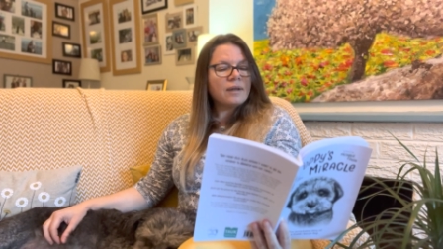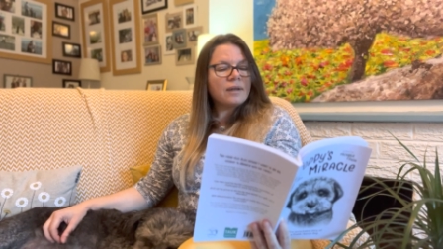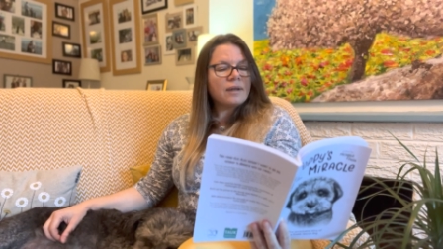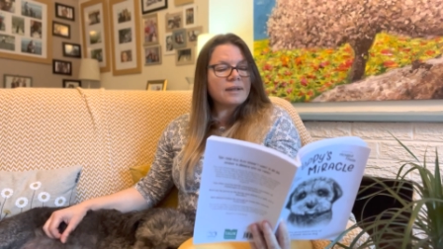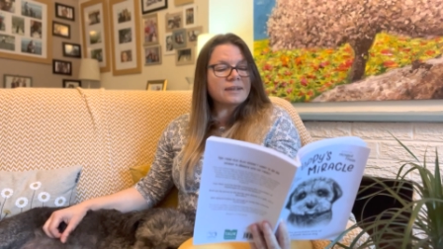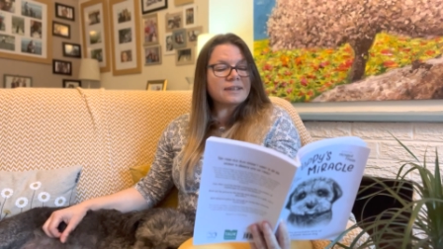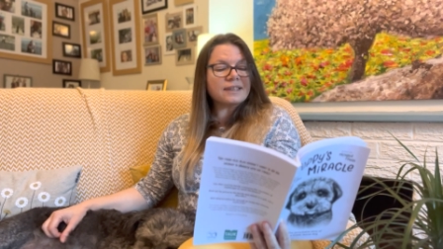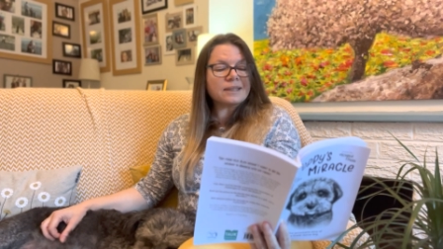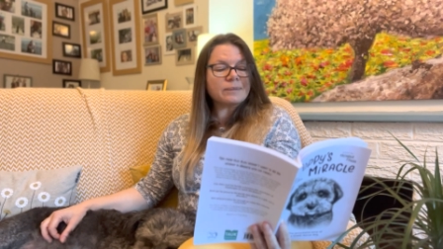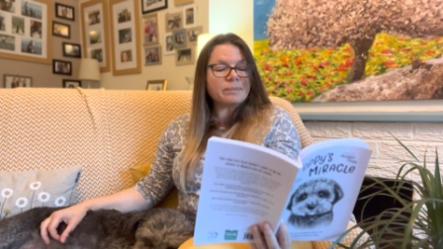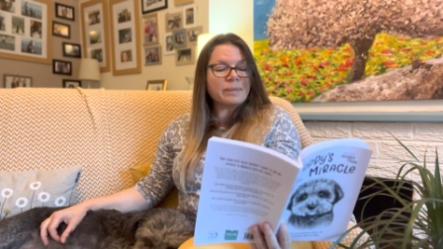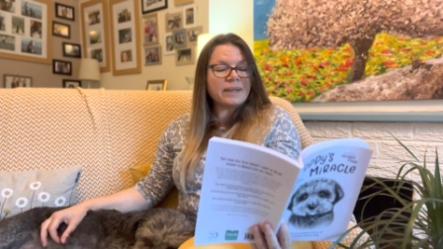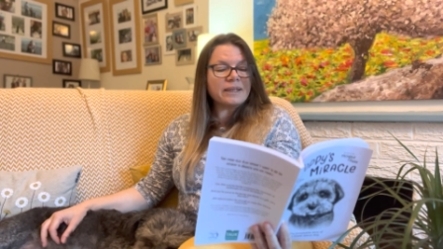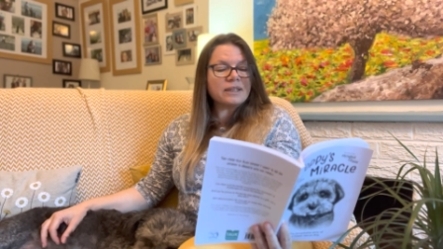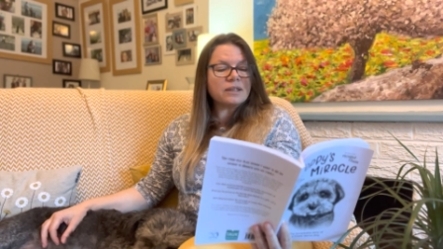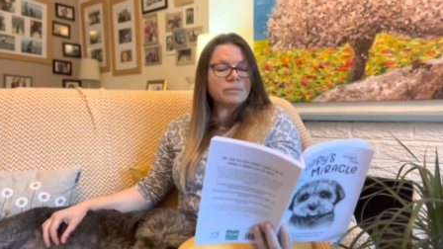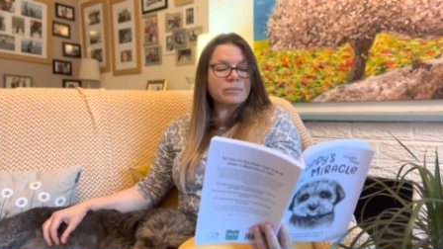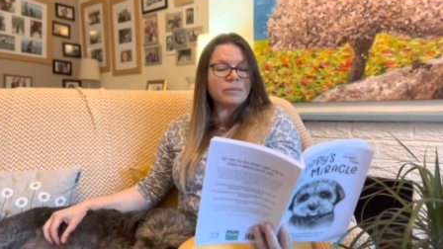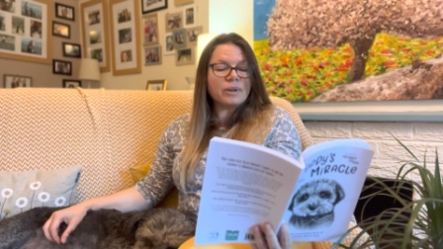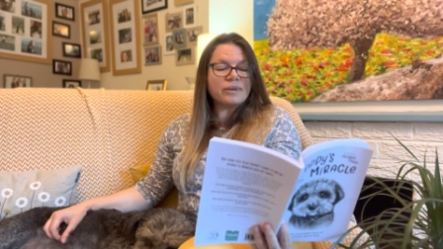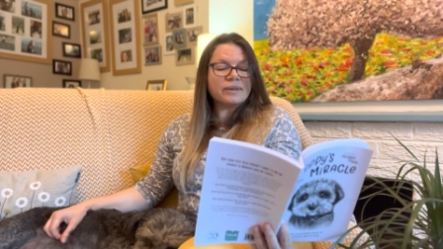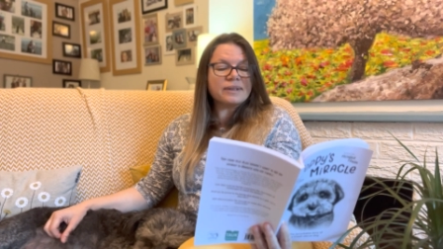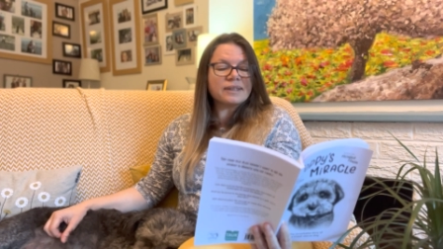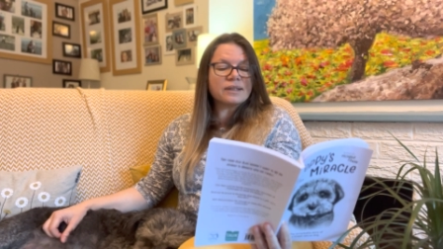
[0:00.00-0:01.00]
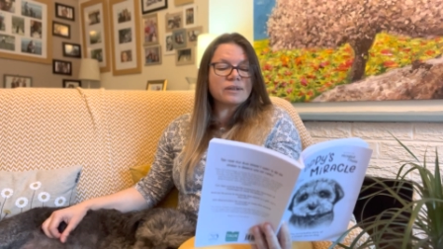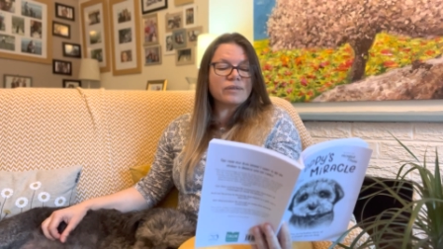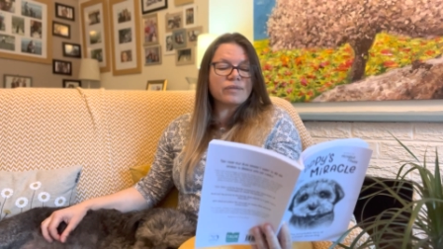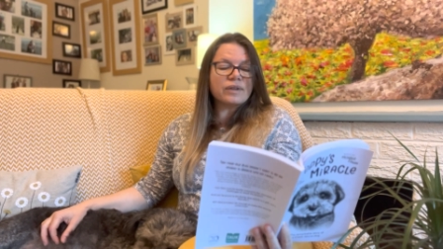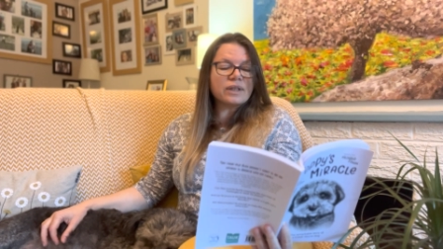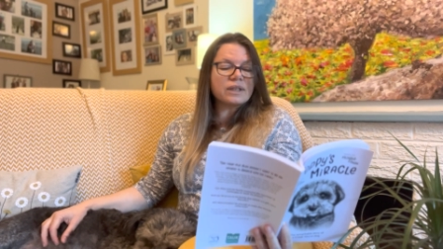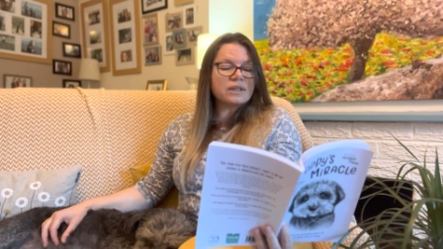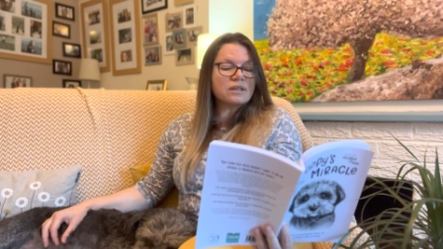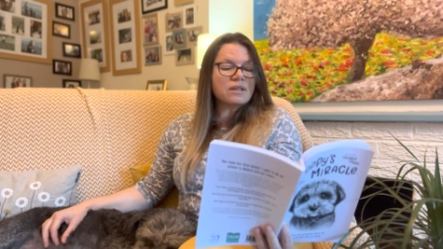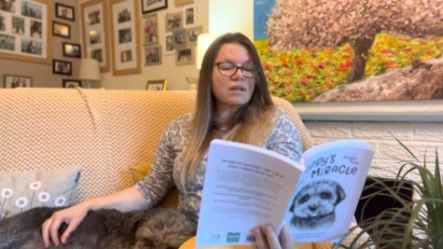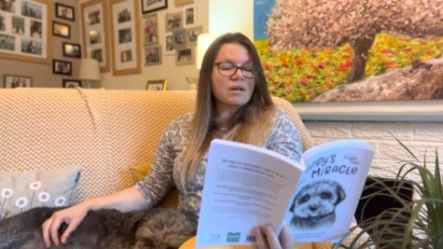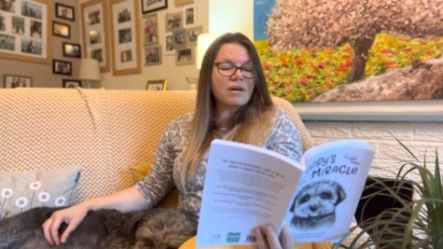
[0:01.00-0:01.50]
and spent most of
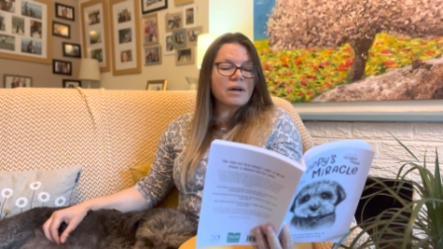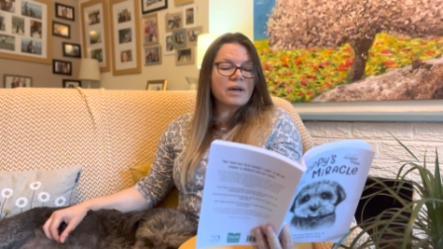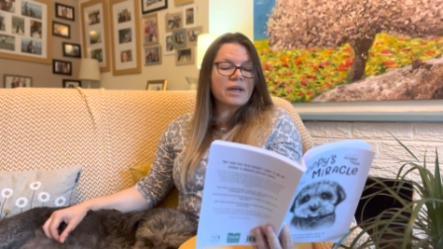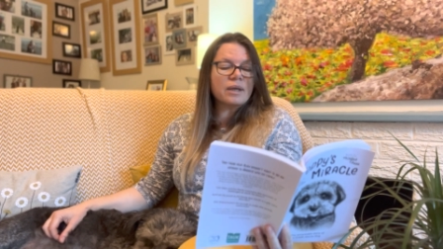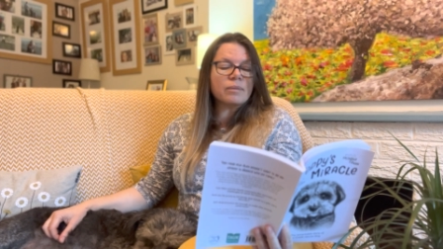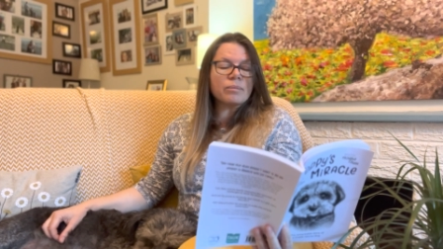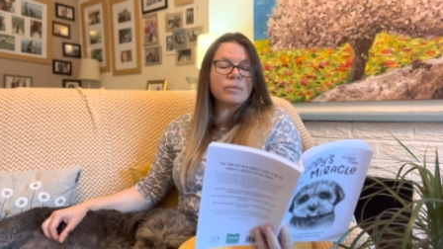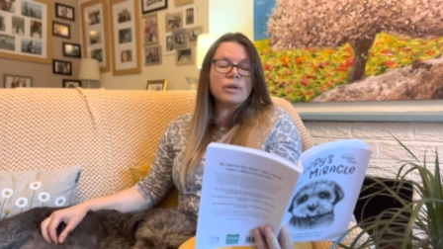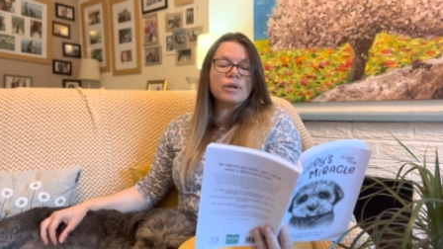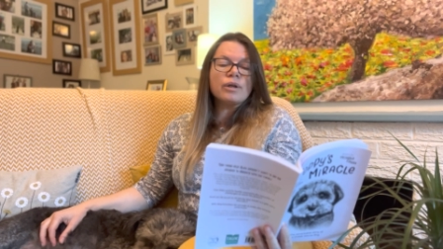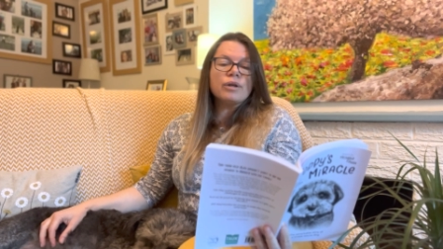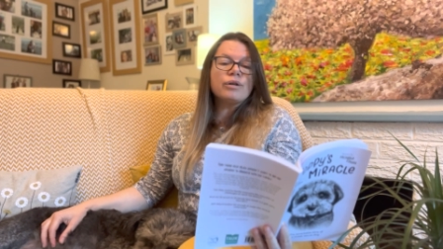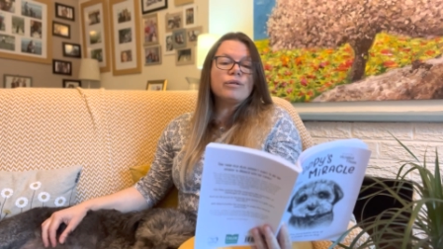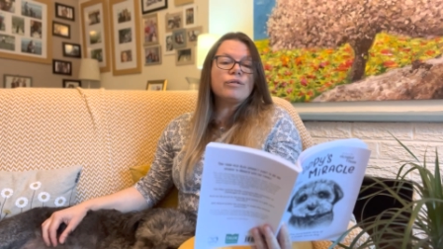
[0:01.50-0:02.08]
the time